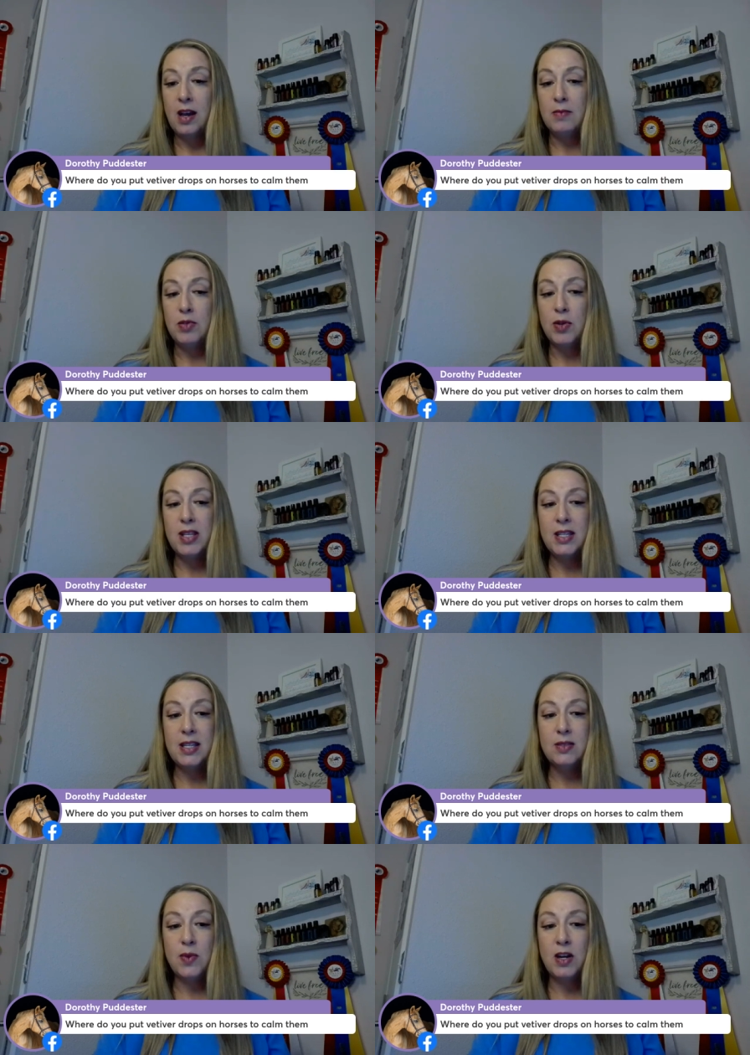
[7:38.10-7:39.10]
Um, Dorothy
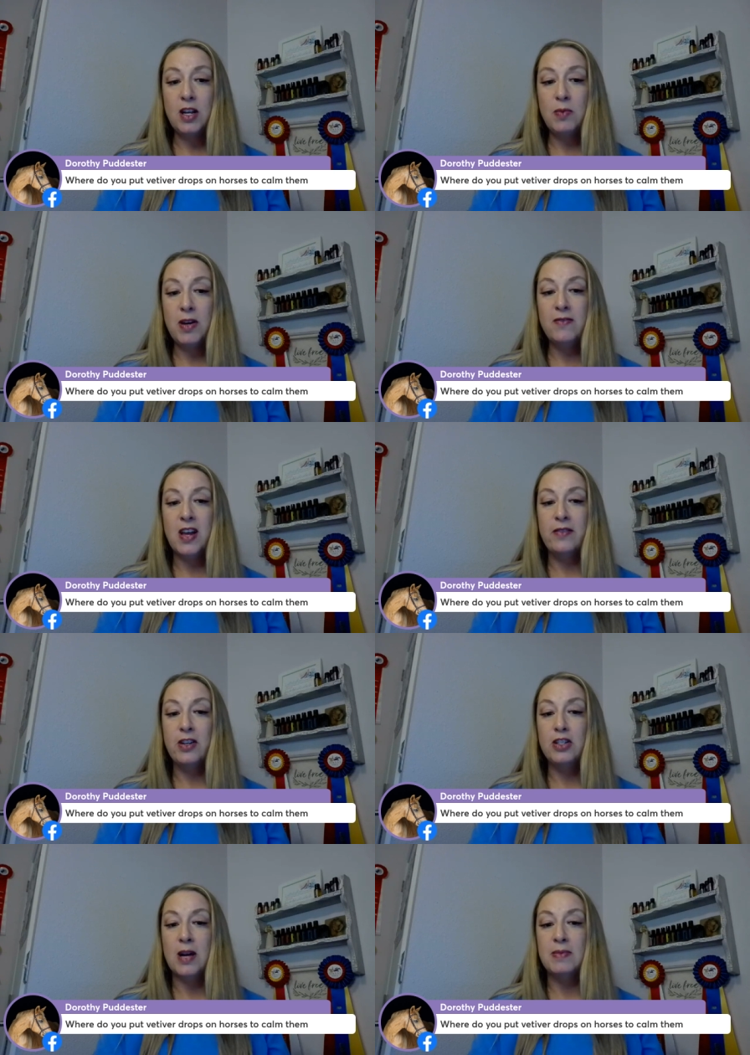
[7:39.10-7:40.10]
says, Where do you put
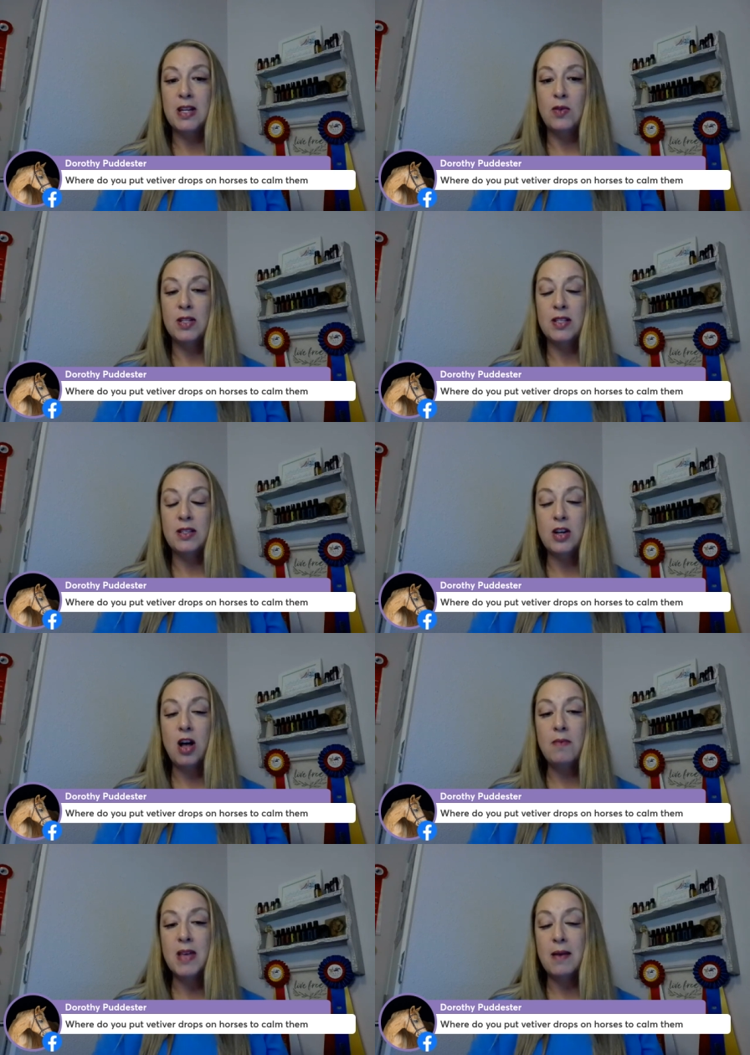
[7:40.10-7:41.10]
vetiver drops on horses to
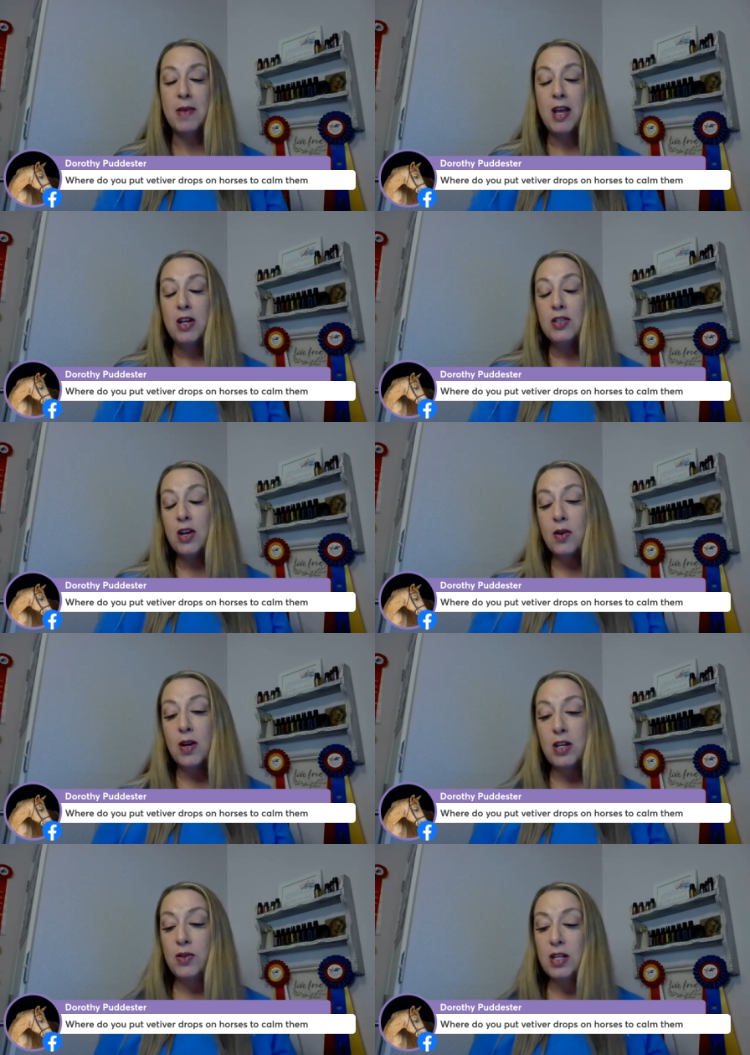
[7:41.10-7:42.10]
calm them?
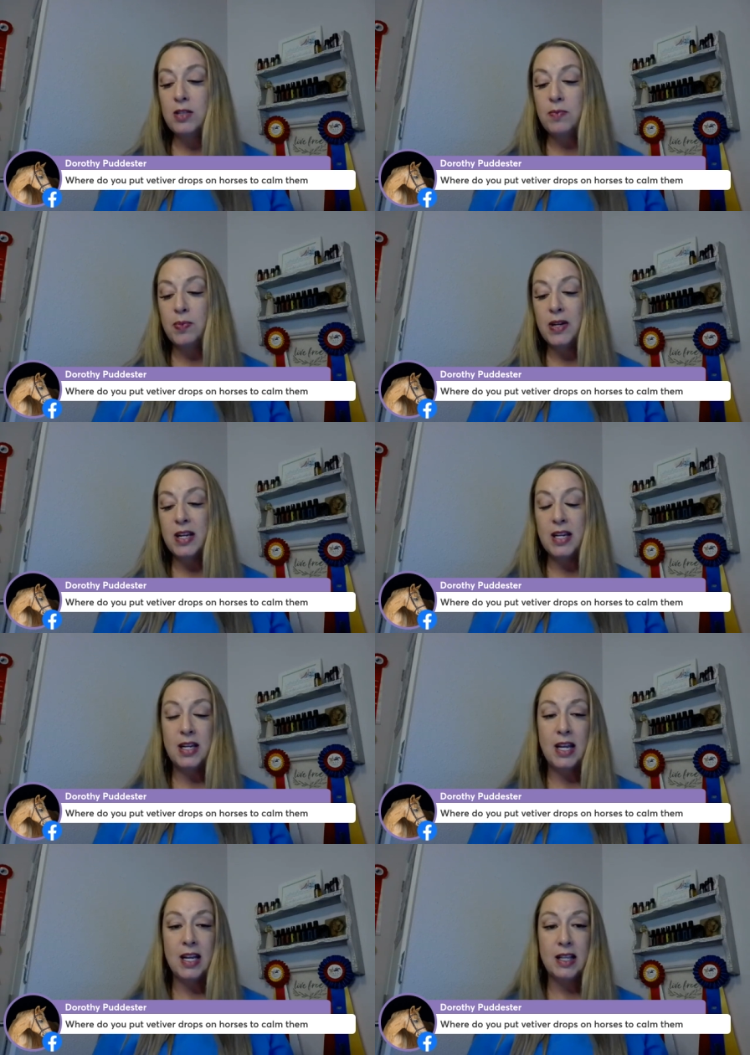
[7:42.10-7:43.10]
So you can put
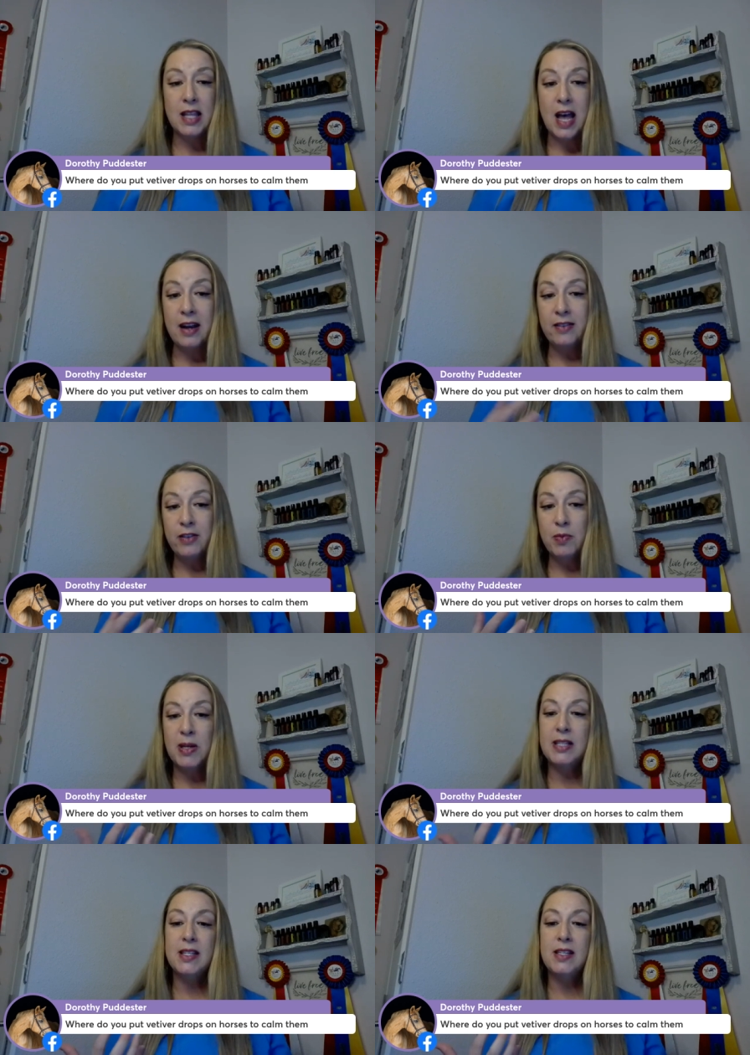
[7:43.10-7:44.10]
it in a lot of different
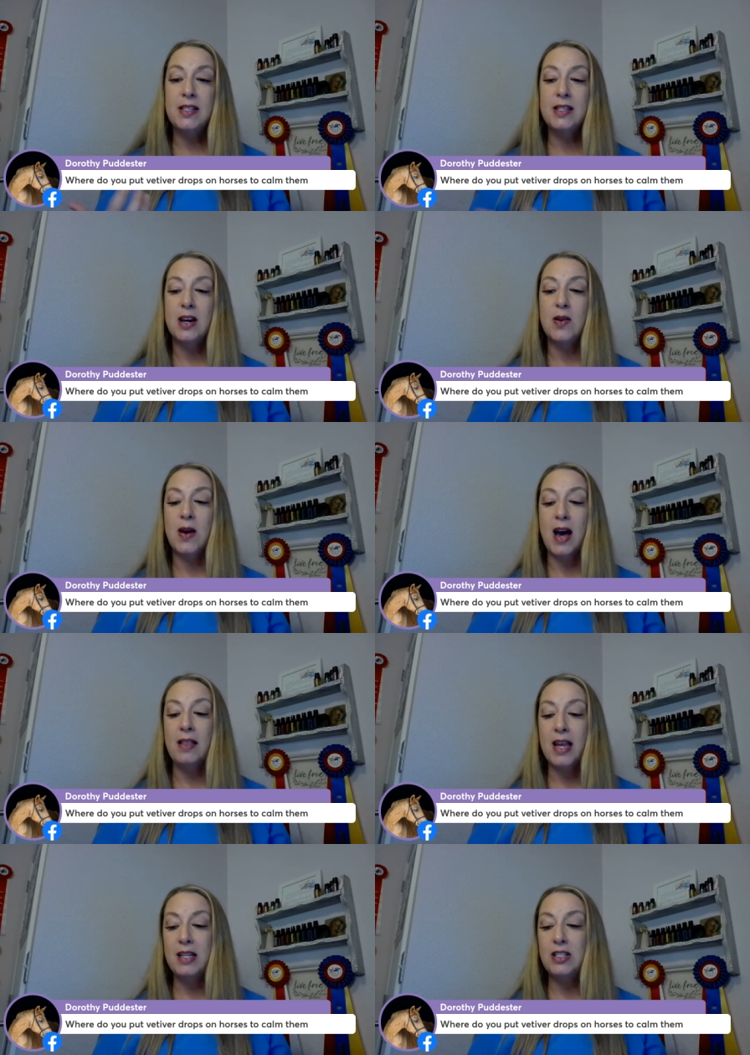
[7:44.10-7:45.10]
places. So
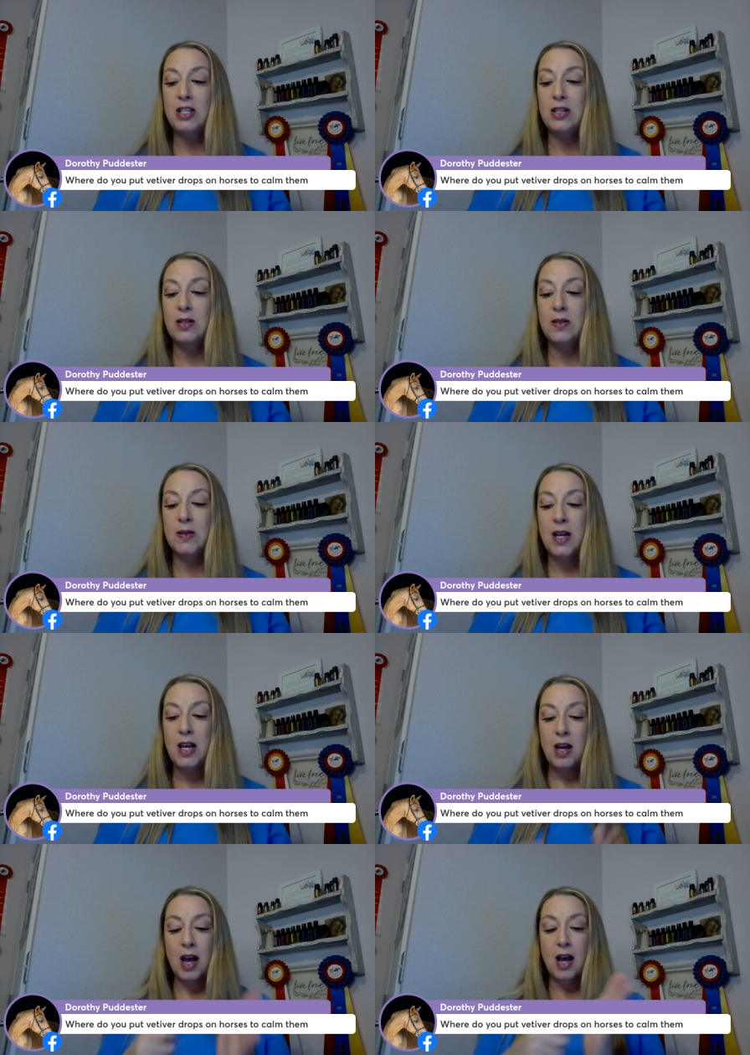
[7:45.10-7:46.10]
I like to
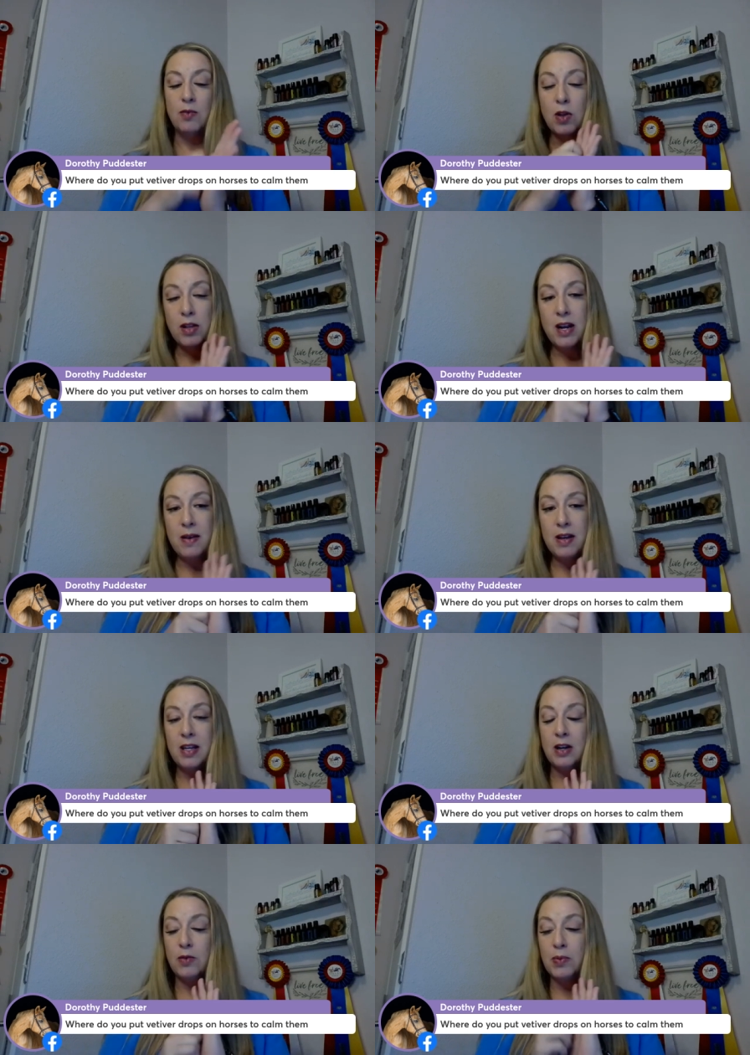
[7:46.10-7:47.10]
uh, roll it on,
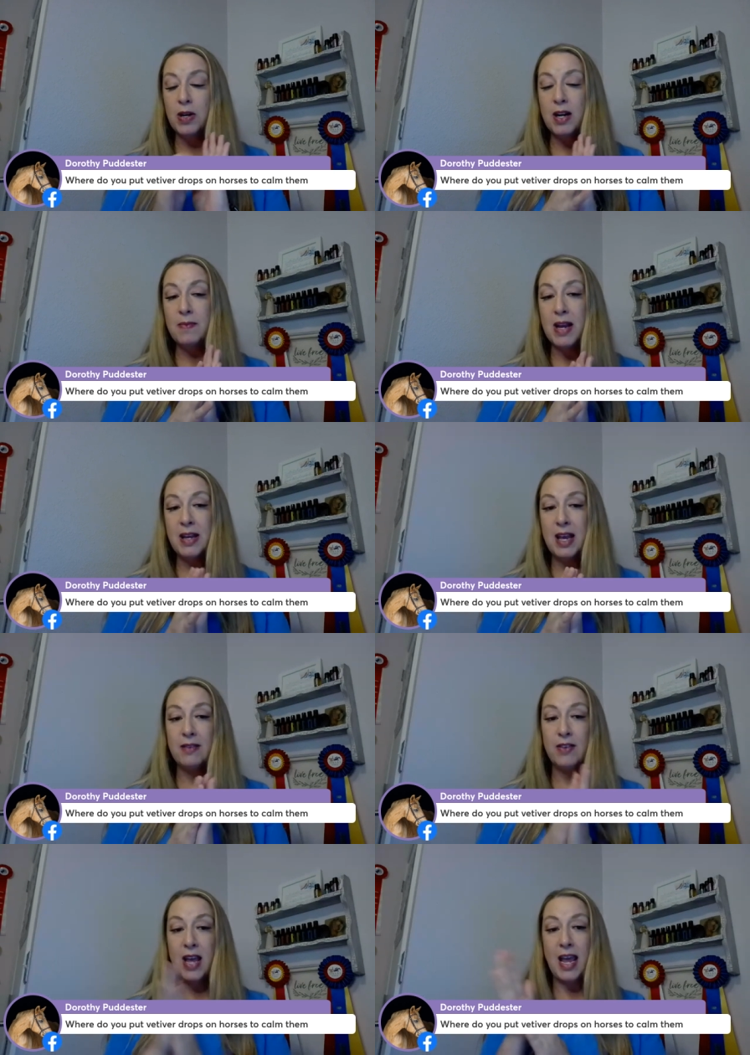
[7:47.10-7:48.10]
you know, put it on my
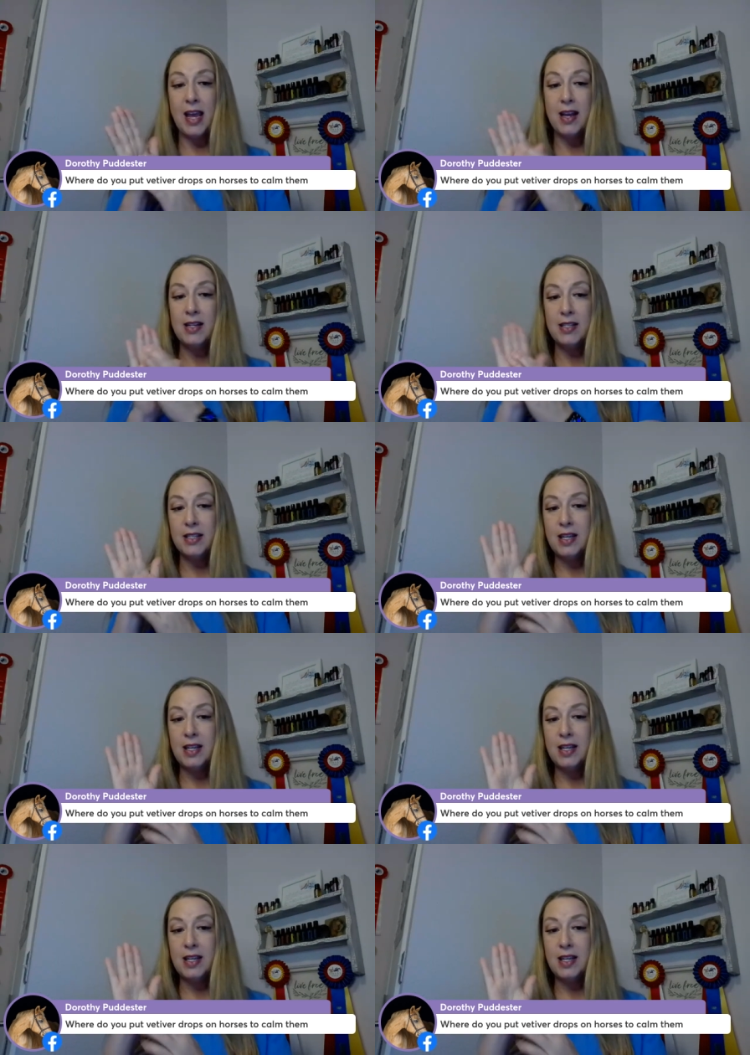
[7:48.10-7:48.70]
hand